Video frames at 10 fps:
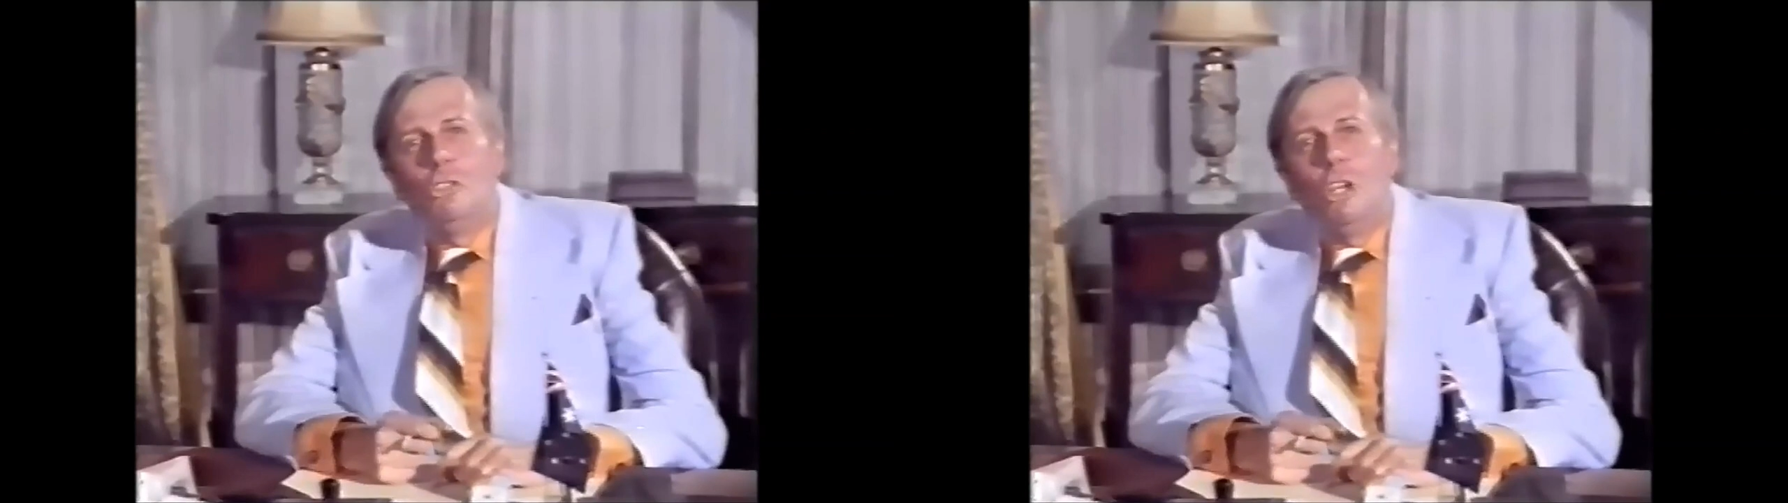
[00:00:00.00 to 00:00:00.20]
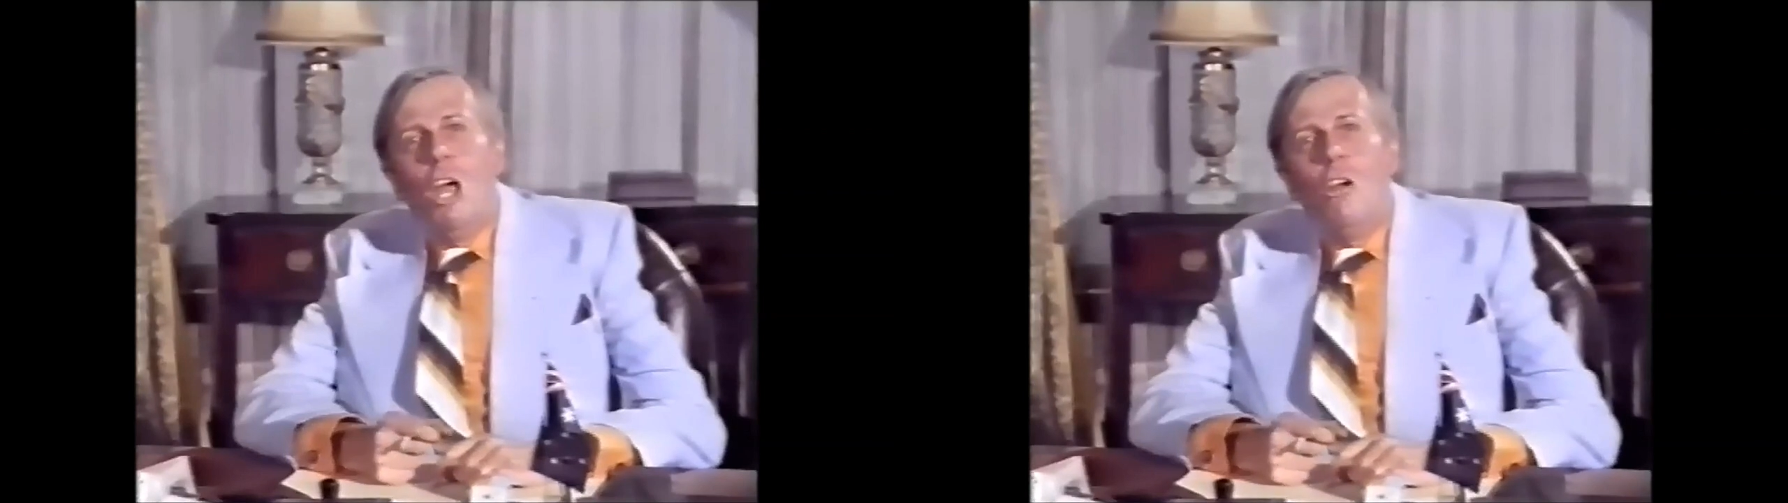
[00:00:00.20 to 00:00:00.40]

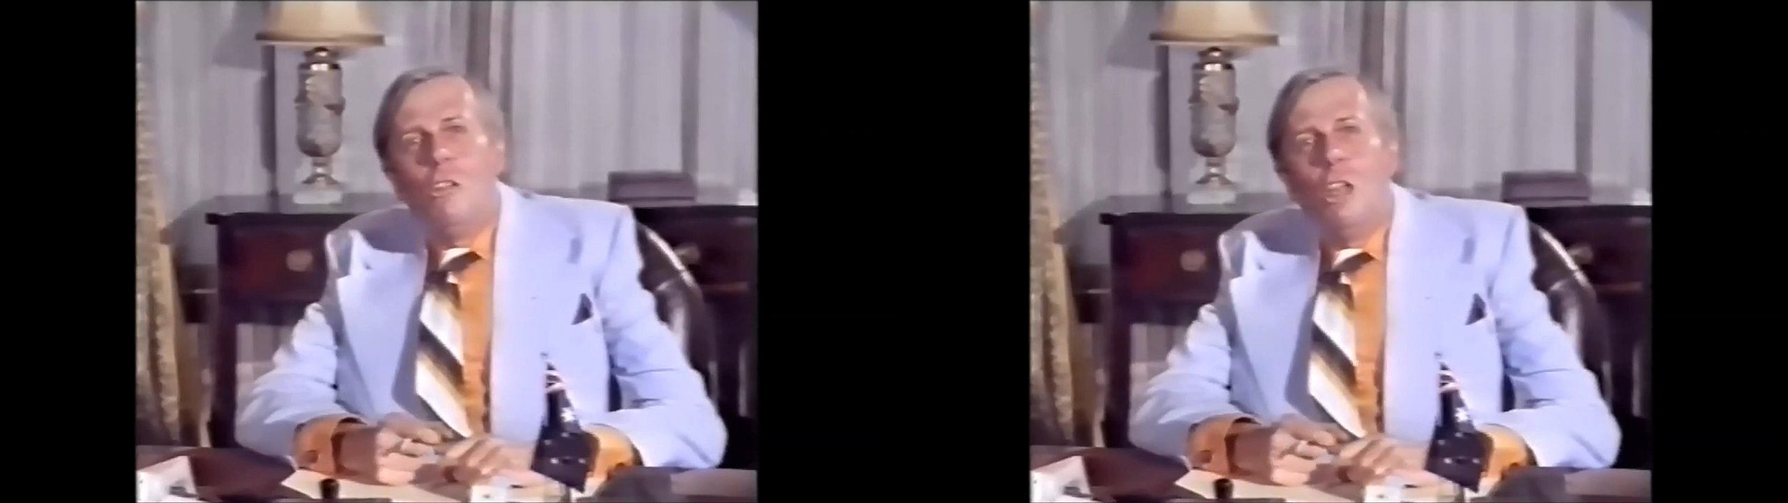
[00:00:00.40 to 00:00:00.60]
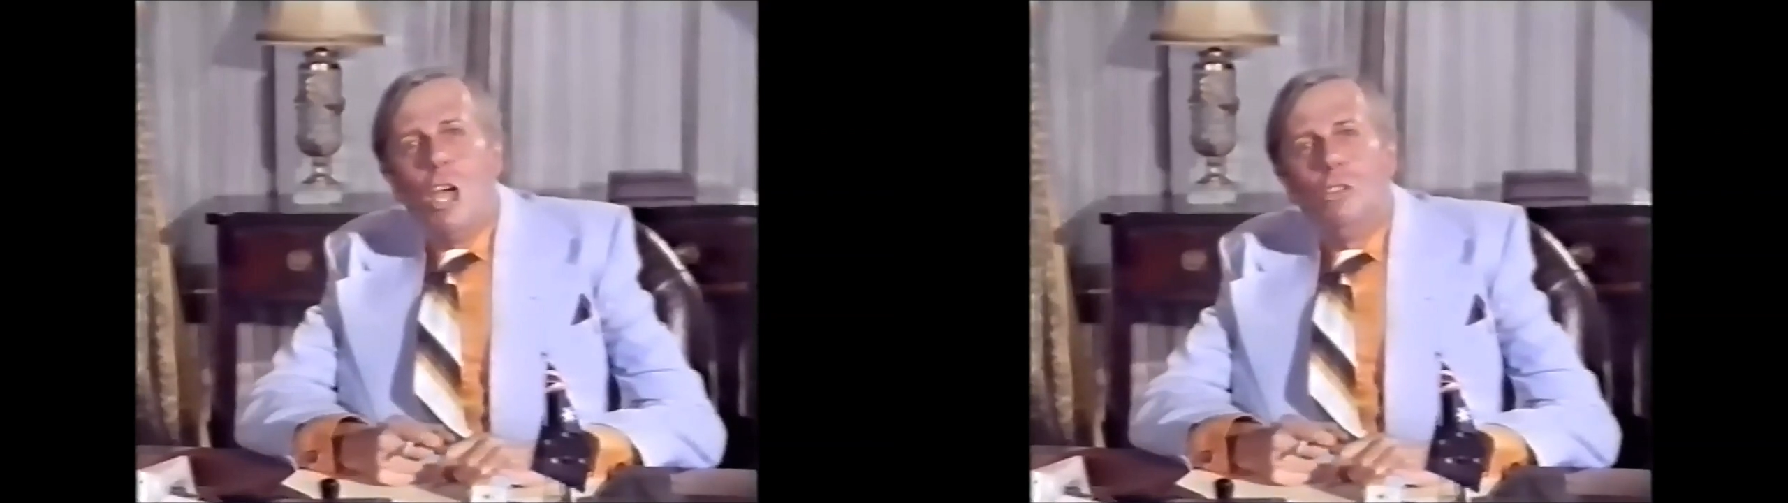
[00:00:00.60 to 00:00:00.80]

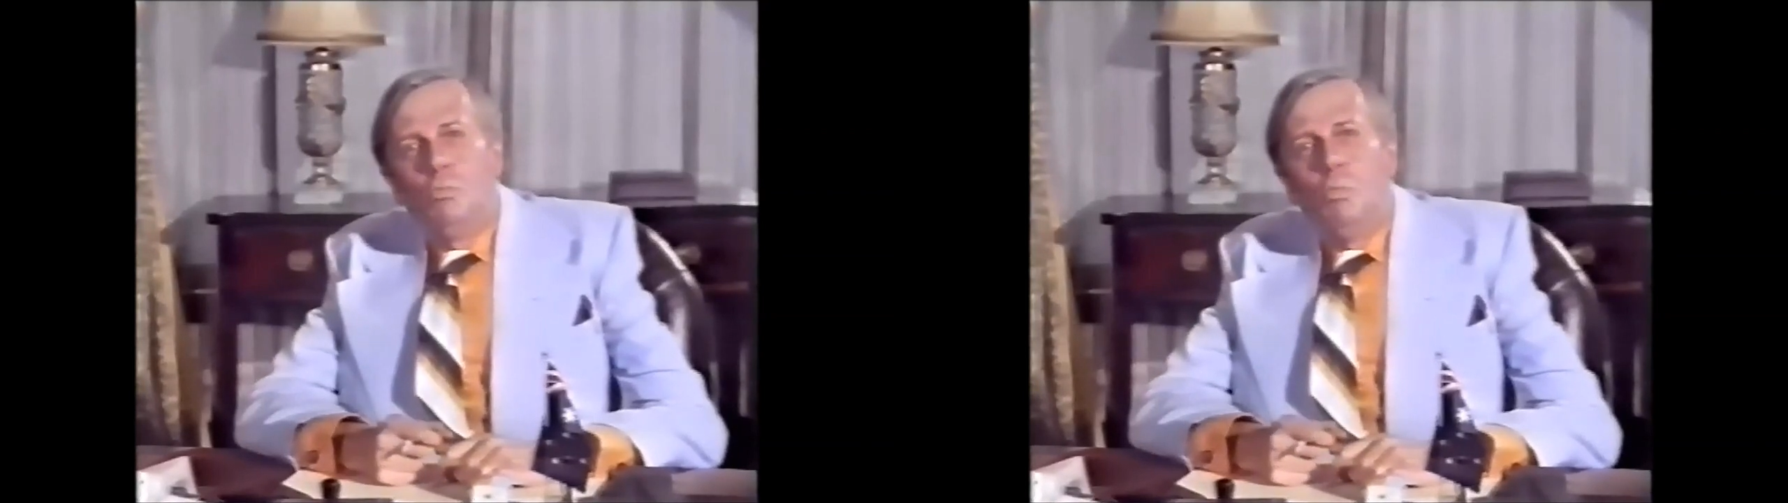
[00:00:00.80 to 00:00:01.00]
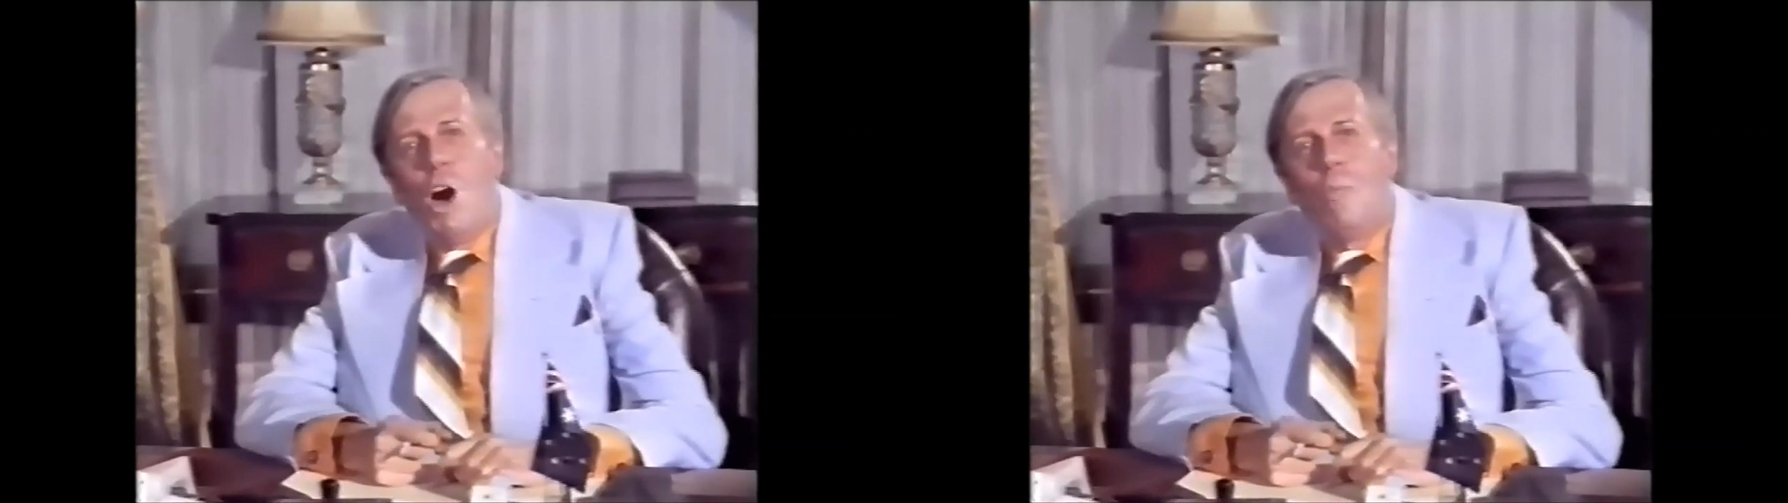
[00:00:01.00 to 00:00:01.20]
show those
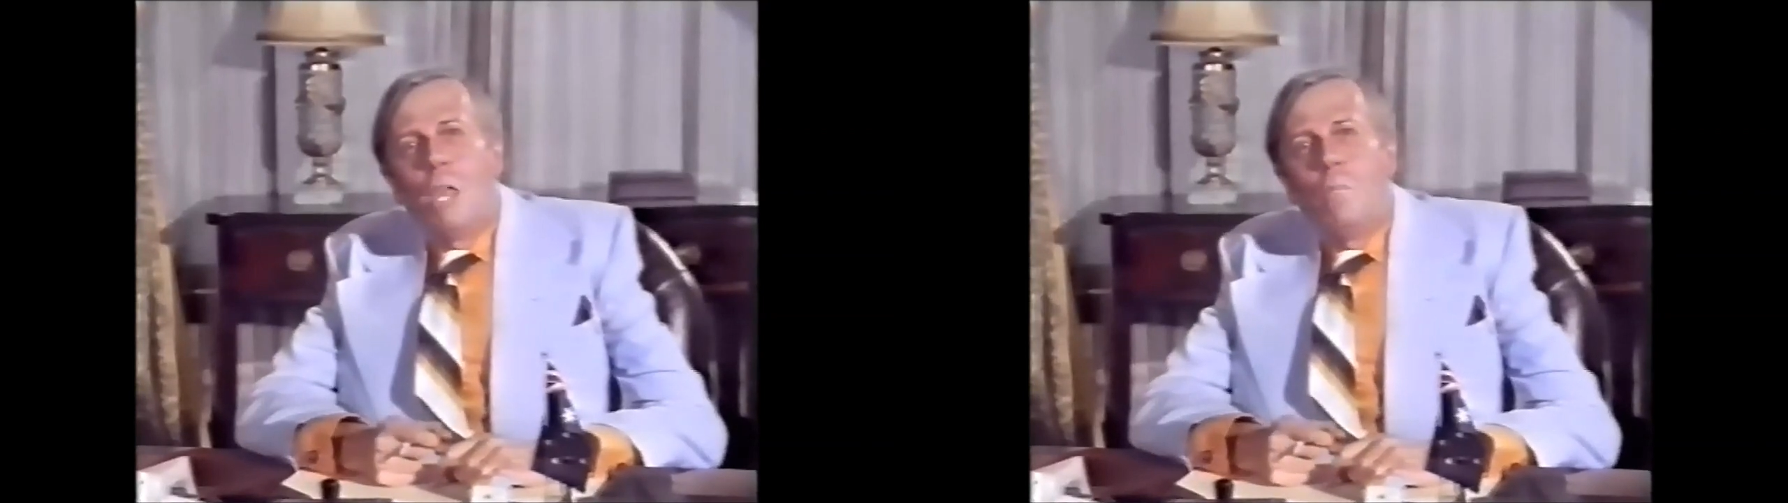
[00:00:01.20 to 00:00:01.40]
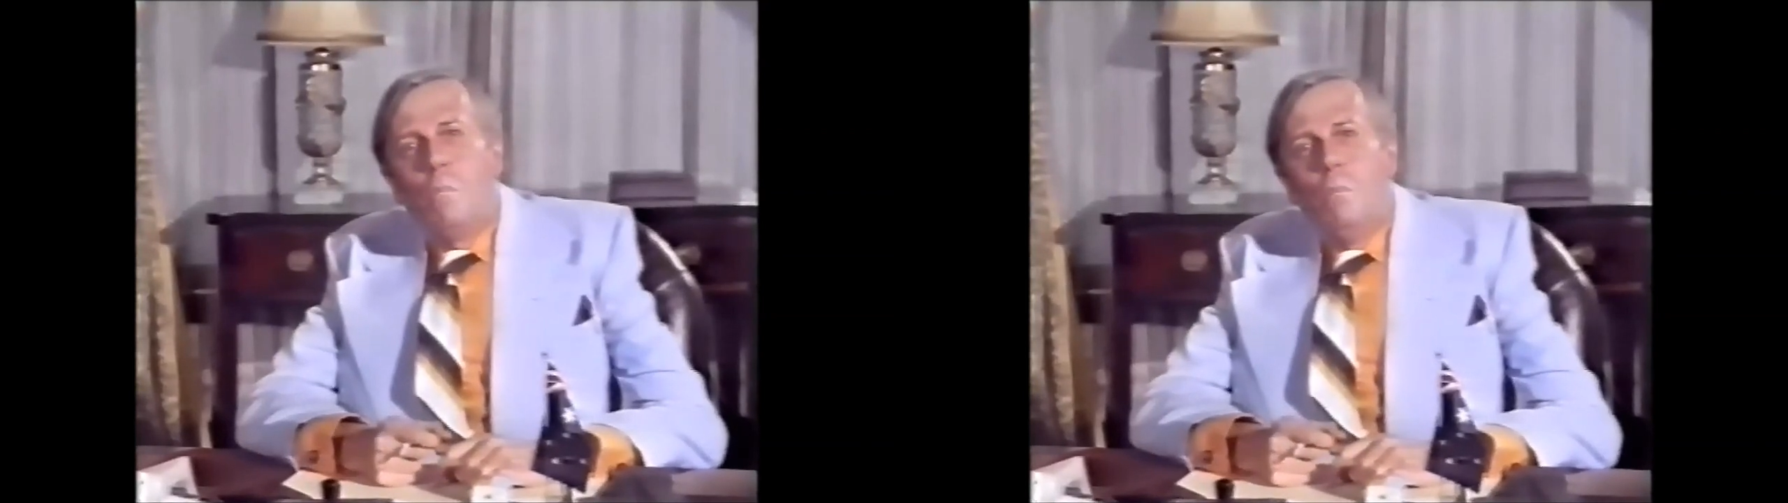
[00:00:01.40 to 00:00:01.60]

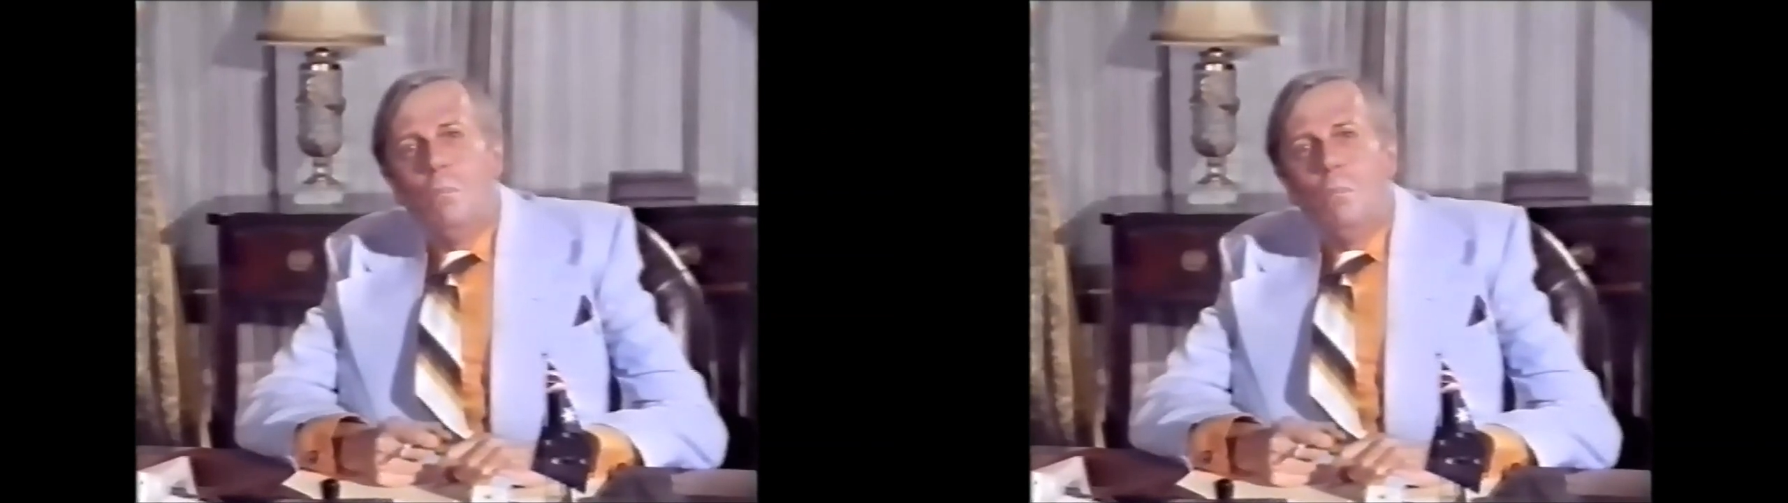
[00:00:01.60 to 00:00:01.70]
pommy...